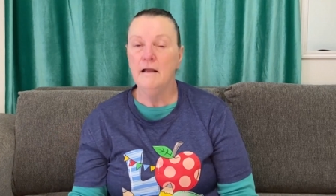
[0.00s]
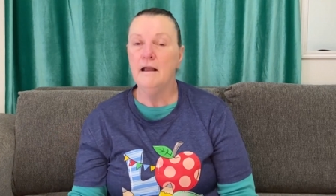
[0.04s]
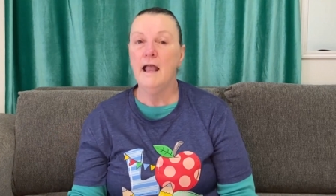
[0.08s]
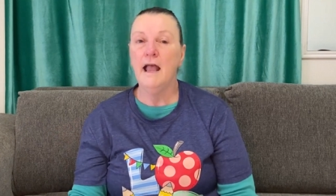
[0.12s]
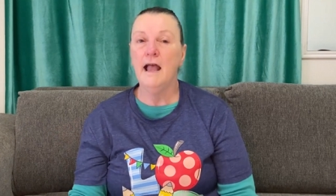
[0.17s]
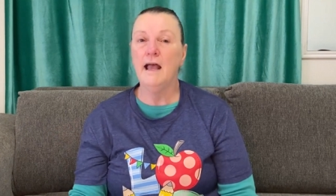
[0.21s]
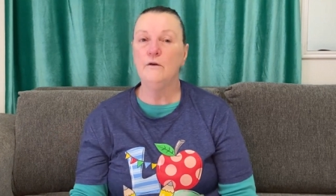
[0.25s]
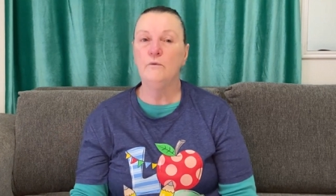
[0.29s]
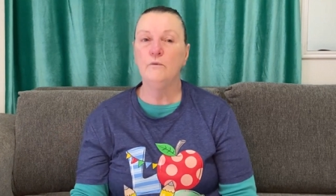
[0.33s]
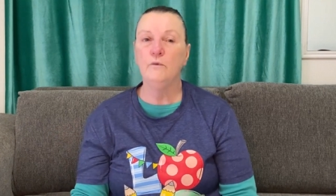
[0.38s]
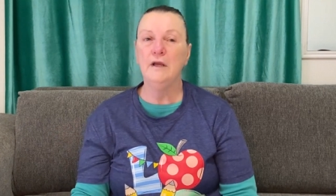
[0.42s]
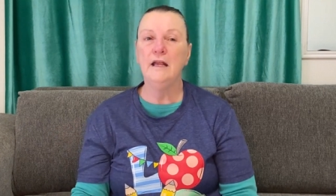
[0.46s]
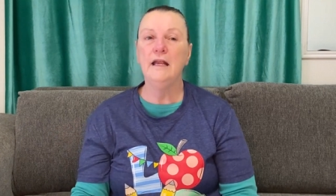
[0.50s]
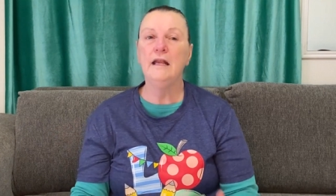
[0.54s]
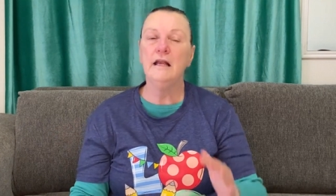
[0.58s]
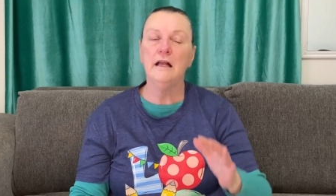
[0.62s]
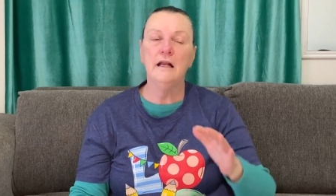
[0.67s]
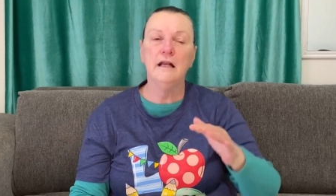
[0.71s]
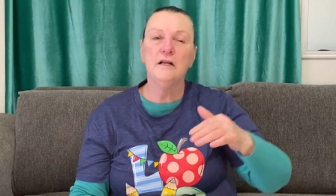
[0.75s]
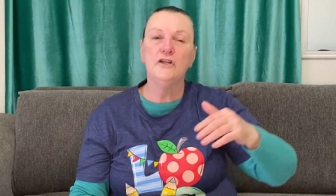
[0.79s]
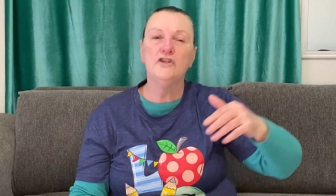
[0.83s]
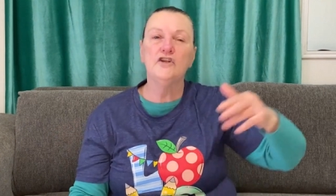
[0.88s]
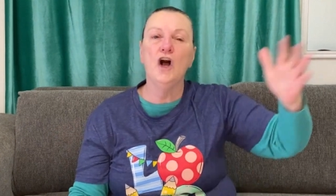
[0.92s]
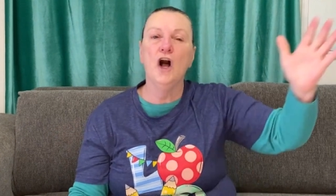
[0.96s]
and
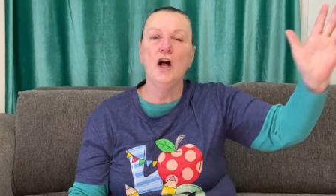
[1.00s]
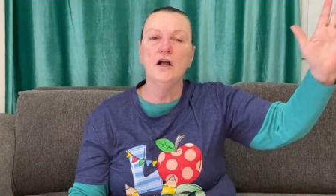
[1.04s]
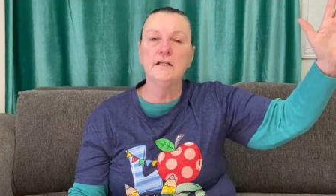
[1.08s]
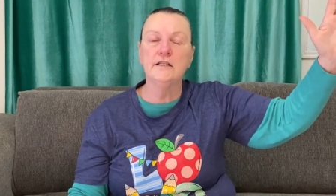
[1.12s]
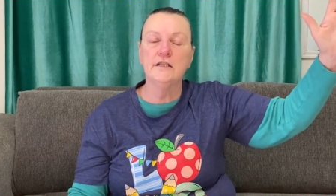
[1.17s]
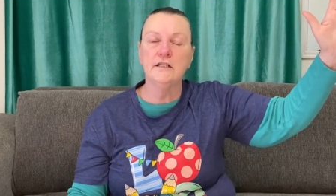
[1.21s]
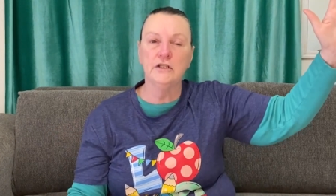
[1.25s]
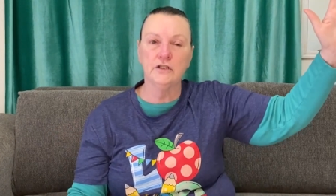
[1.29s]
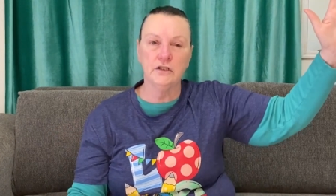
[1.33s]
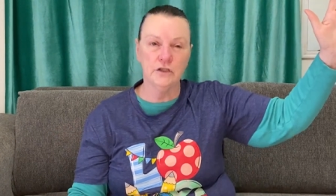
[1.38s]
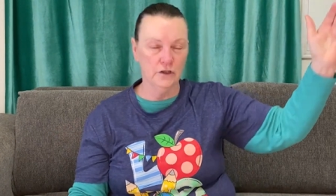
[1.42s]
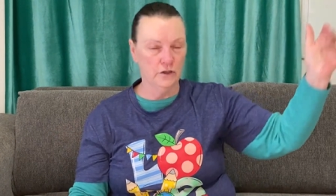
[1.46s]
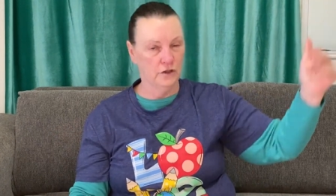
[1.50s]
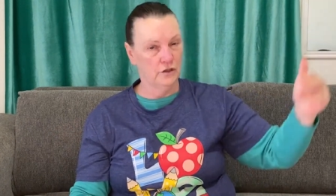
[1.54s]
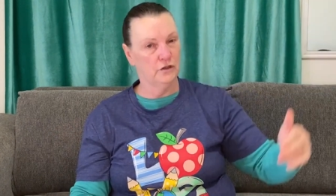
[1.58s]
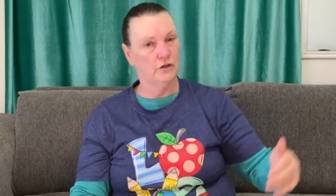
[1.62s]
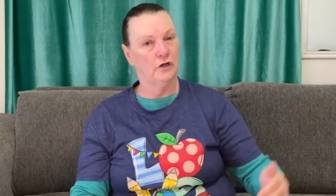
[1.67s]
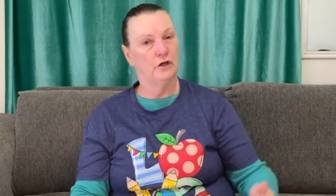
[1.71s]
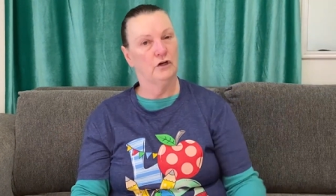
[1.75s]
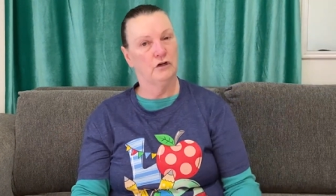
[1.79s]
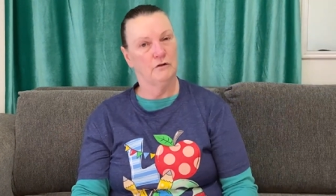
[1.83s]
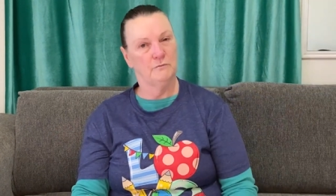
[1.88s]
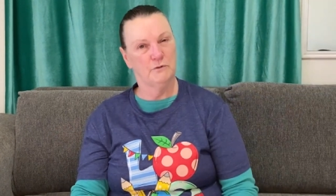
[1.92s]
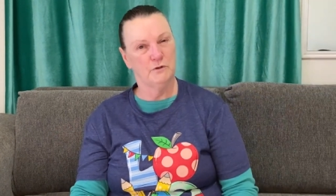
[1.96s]
we toss it to the
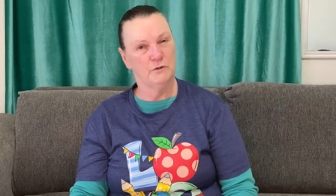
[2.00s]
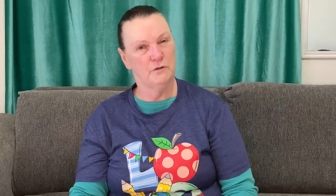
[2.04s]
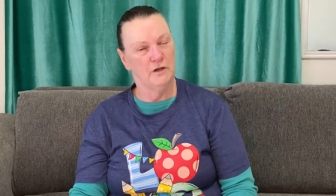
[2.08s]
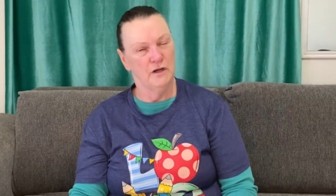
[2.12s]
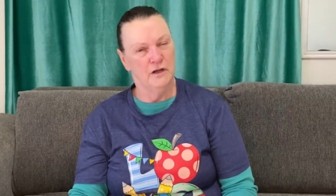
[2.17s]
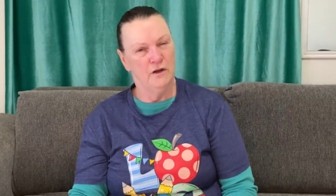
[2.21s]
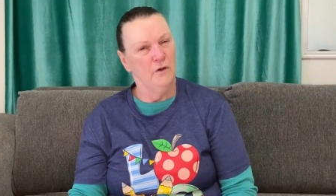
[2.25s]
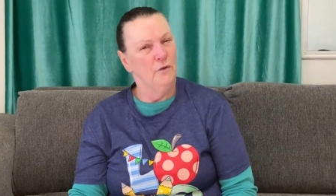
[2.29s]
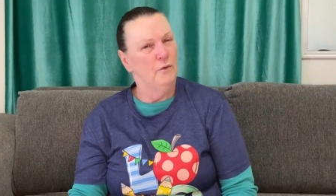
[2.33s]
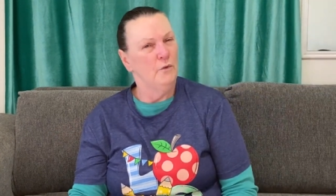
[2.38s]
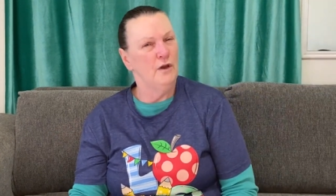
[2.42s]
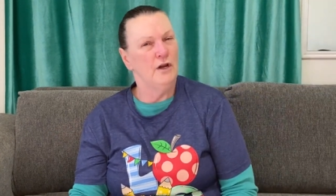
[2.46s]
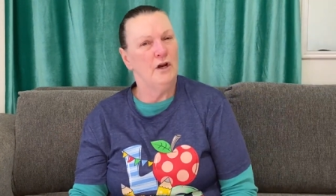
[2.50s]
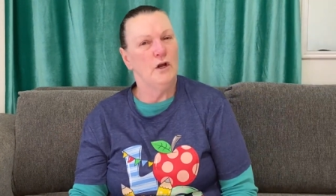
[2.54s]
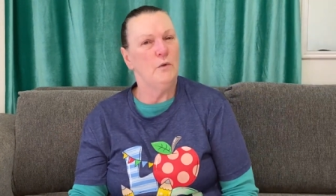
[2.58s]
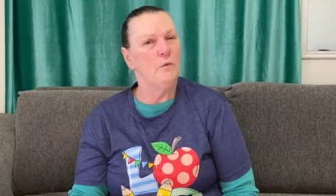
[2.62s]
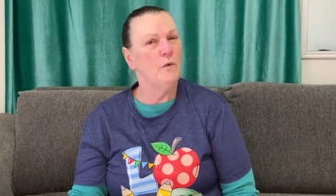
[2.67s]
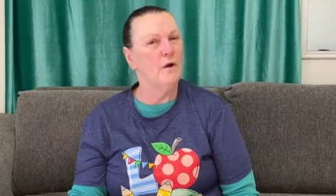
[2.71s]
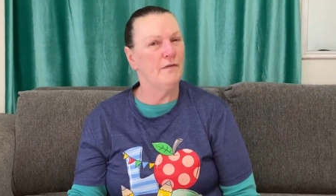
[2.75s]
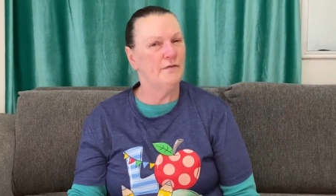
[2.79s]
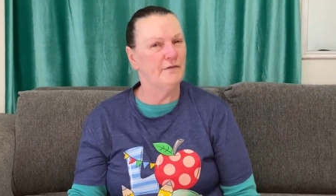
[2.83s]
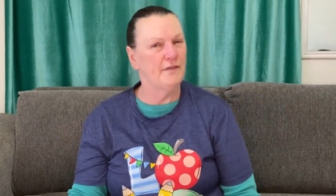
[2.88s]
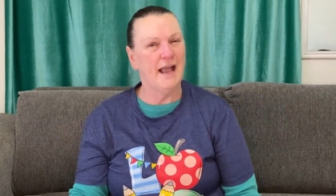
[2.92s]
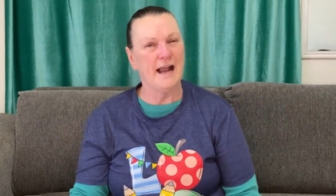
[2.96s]
curbs. We don't
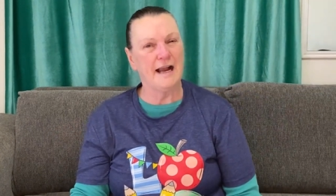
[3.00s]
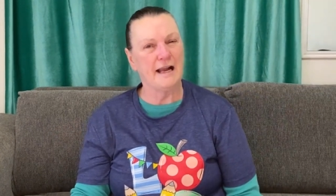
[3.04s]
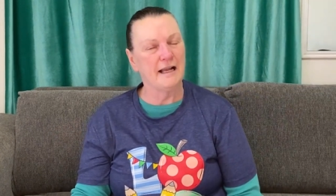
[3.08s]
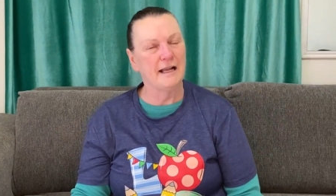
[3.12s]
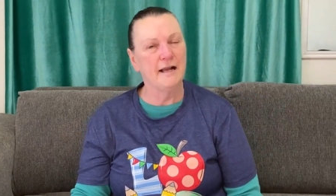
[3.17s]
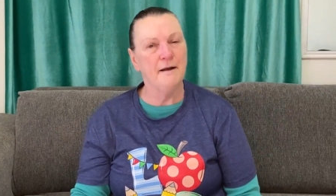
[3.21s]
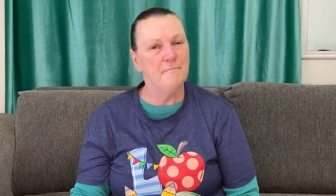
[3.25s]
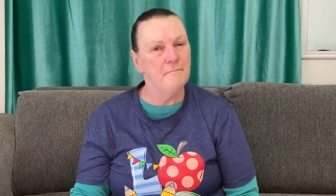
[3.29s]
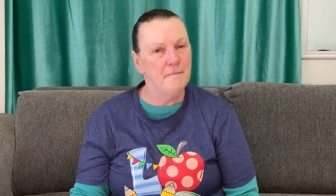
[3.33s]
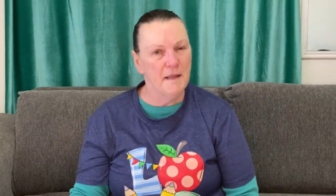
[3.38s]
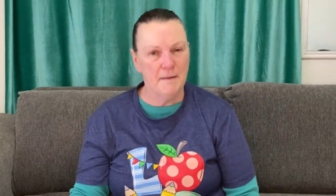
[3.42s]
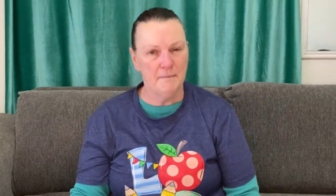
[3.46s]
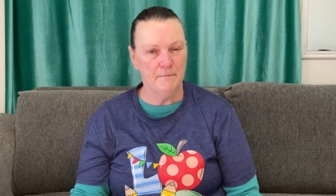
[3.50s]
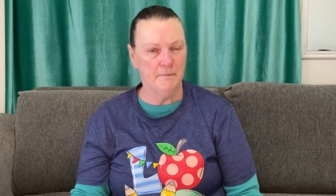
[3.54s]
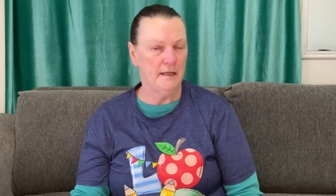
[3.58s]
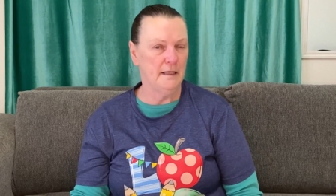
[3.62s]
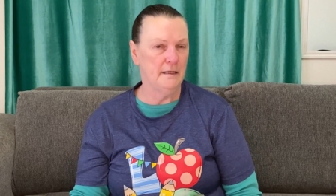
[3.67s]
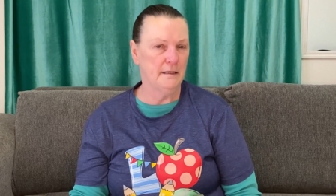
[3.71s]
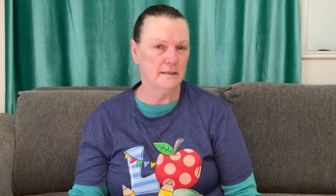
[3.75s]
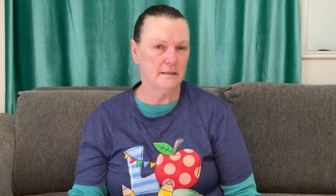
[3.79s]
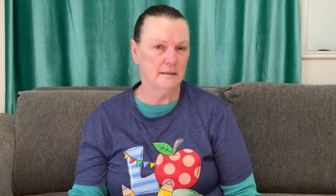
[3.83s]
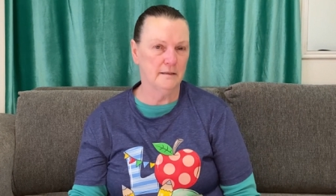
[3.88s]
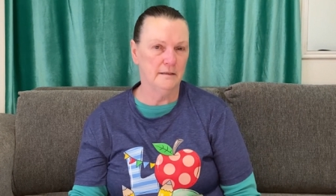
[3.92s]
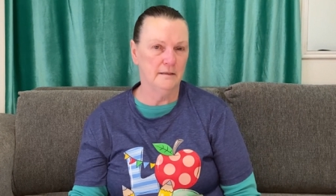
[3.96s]
want that
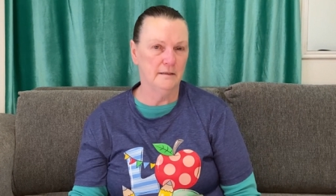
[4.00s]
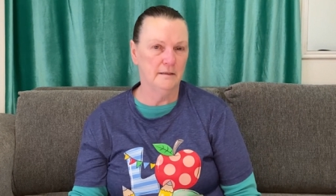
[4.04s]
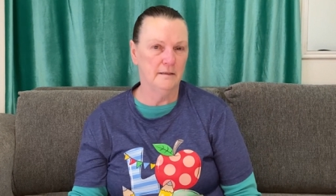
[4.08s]
commitment.